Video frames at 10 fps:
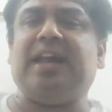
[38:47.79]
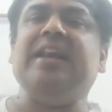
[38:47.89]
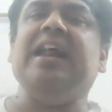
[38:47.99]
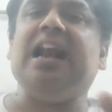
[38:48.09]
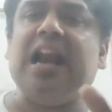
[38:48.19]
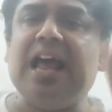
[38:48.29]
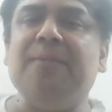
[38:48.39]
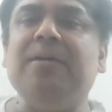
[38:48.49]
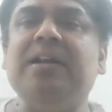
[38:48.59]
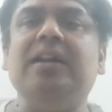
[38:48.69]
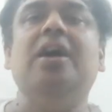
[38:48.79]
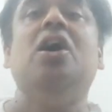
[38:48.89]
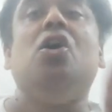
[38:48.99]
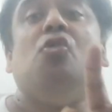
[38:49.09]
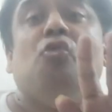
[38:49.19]
Any layman
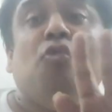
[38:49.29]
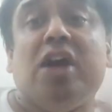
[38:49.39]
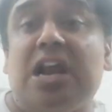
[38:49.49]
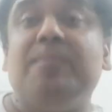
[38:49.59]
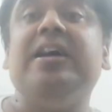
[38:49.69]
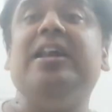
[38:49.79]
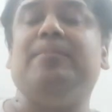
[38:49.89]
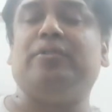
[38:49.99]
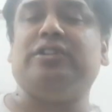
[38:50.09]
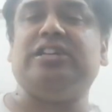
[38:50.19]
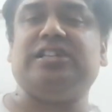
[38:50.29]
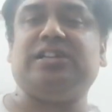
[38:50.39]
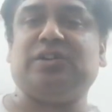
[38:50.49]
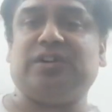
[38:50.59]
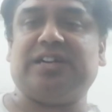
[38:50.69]
will be in a
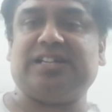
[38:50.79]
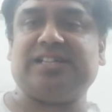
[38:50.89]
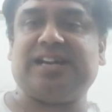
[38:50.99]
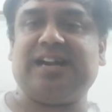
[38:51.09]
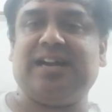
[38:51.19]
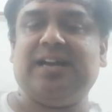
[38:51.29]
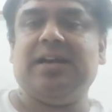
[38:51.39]
position to understand.